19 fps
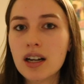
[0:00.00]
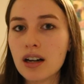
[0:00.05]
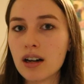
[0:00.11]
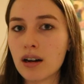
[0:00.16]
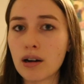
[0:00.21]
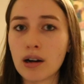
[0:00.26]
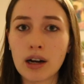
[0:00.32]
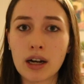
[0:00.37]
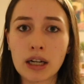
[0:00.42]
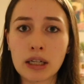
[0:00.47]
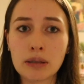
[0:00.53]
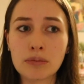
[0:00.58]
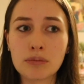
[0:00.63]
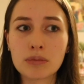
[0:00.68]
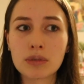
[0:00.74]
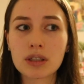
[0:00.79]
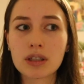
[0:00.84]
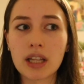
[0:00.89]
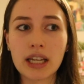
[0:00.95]
on
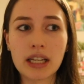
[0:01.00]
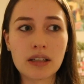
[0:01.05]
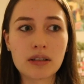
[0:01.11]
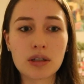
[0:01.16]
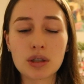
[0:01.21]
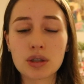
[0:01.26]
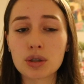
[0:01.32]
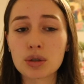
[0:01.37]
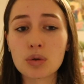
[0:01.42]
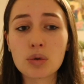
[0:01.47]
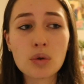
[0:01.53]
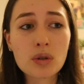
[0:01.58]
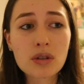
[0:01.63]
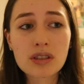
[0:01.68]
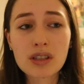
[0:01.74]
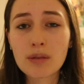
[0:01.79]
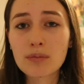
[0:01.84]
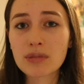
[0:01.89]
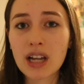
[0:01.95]
like to school
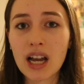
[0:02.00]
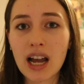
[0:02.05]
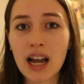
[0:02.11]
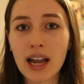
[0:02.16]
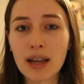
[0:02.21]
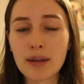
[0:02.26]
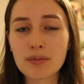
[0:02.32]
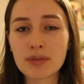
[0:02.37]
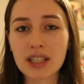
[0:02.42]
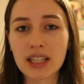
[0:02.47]
sometimes.